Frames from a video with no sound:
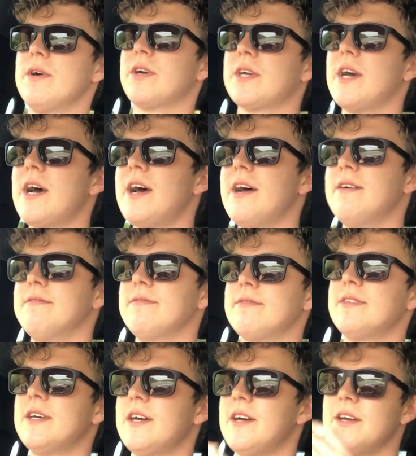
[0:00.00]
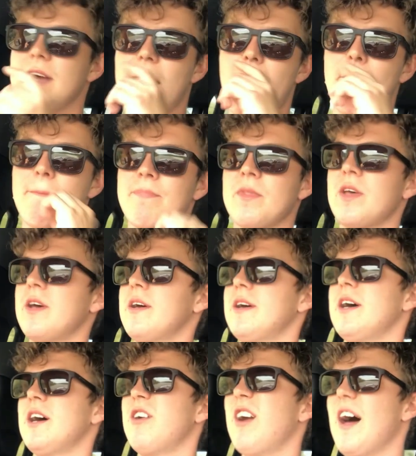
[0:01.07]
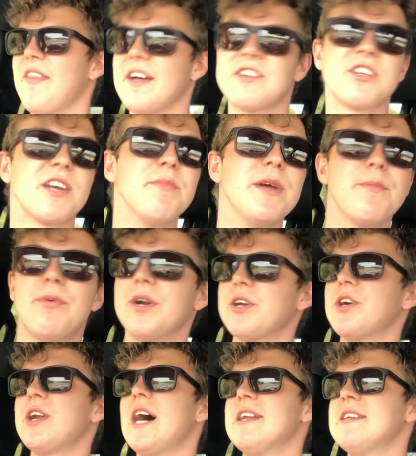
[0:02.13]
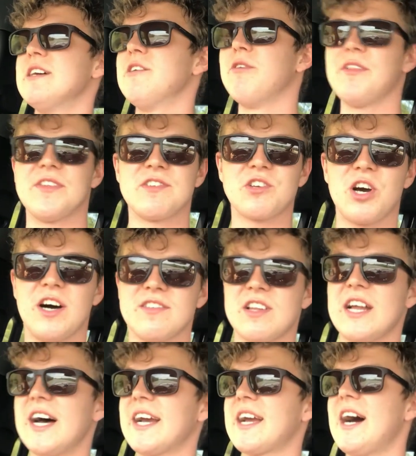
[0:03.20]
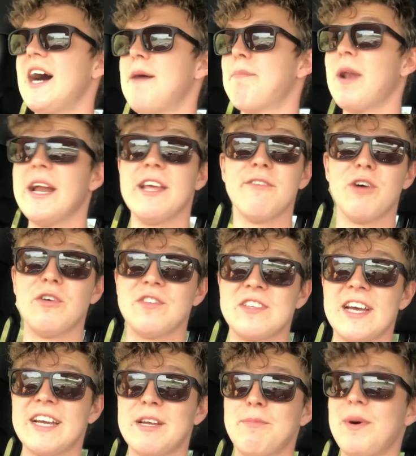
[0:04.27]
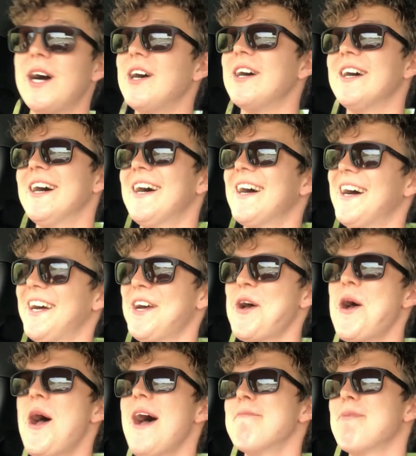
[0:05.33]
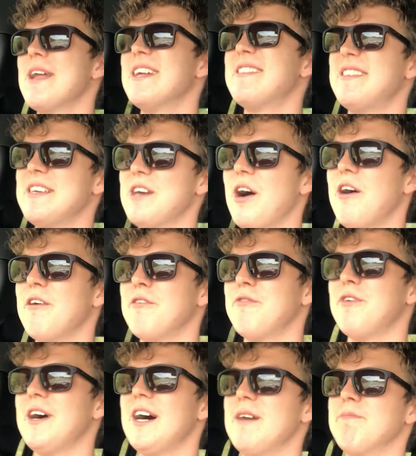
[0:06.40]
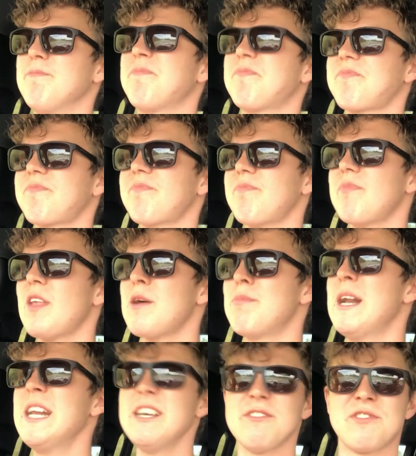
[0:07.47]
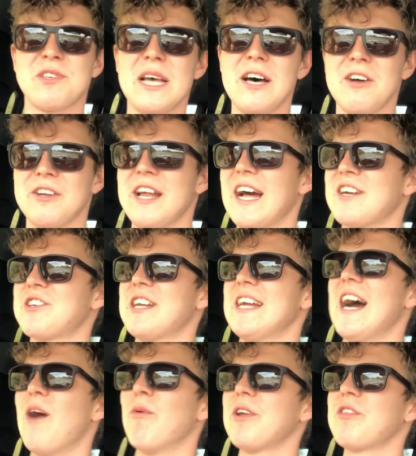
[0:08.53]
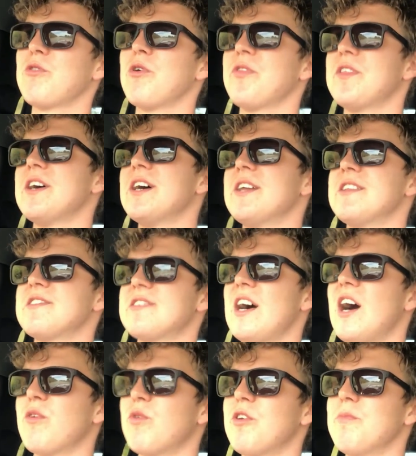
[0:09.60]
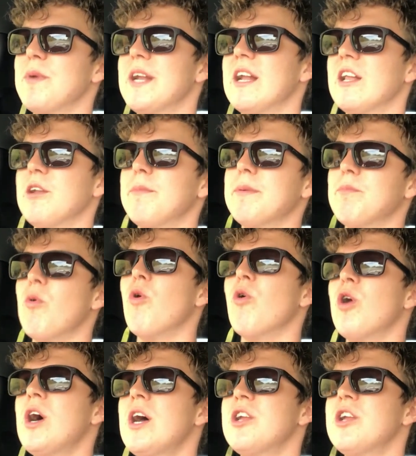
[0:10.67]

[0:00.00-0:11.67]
Okay, yeah, right, that should give me a pretty good idea of what this car's like. Plenty of overtaking power, plenty of sound actually. I would have thought the sound would have been a little bit more